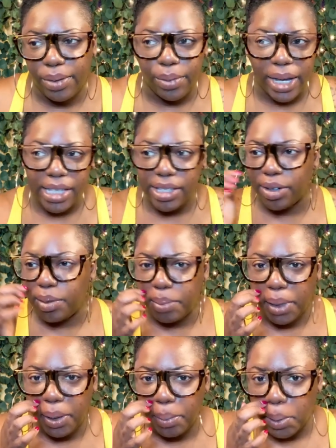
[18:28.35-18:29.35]
Western
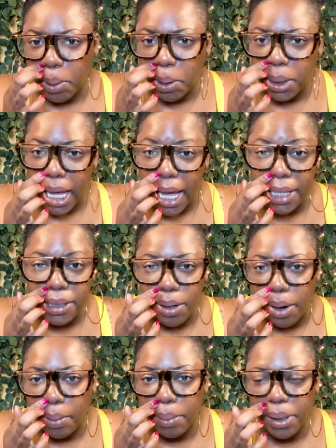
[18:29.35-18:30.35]
people,
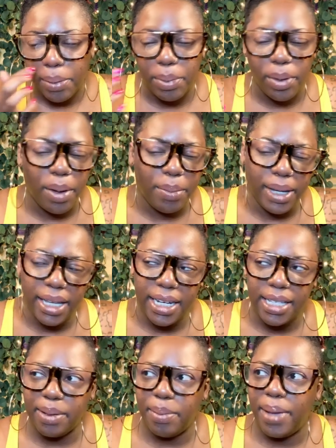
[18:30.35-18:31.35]
NASCAR people. It
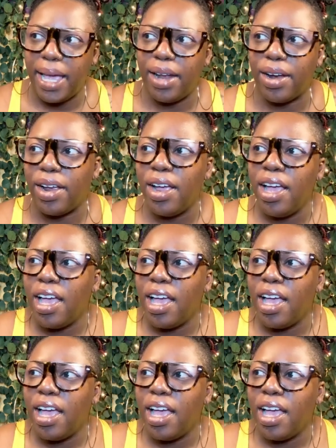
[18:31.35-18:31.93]
doesn't matter.